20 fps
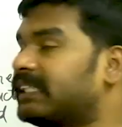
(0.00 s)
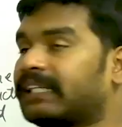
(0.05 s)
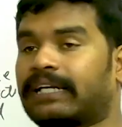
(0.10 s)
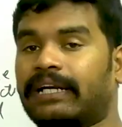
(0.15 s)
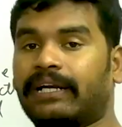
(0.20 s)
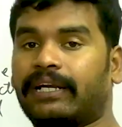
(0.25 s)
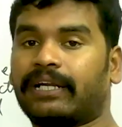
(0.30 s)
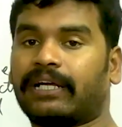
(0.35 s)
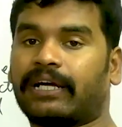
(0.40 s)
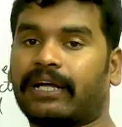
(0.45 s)

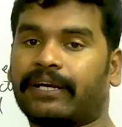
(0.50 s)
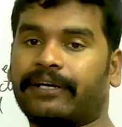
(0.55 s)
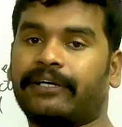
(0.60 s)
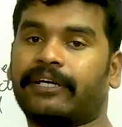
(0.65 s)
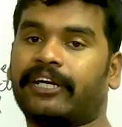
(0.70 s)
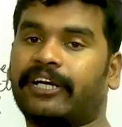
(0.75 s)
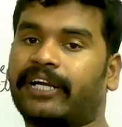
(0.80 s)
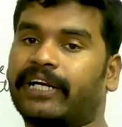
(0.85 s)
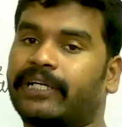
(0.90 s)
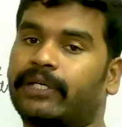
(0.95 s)
secondary
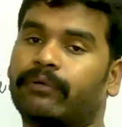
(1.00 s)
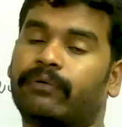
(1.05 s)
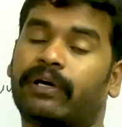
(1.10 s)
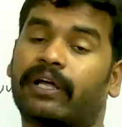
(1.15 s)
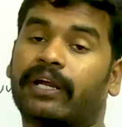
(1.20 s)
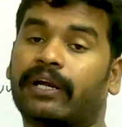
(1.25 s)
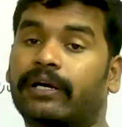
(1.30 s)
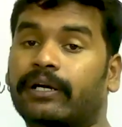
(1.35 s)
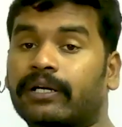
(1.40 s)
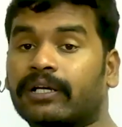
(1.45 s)
current inductive
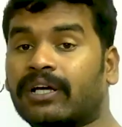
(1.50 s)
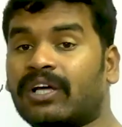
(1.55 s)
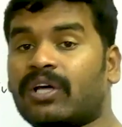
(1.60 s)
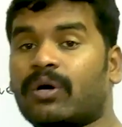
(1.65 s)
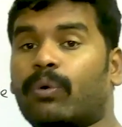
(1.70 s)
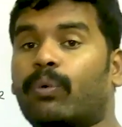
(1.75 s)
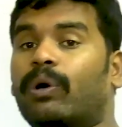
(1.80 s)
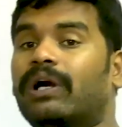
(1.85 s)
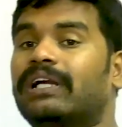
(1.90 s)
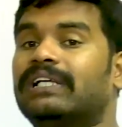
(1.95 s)
current,
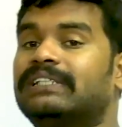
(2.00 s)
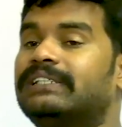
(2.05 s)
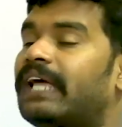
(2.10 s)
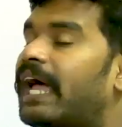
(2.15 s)
what is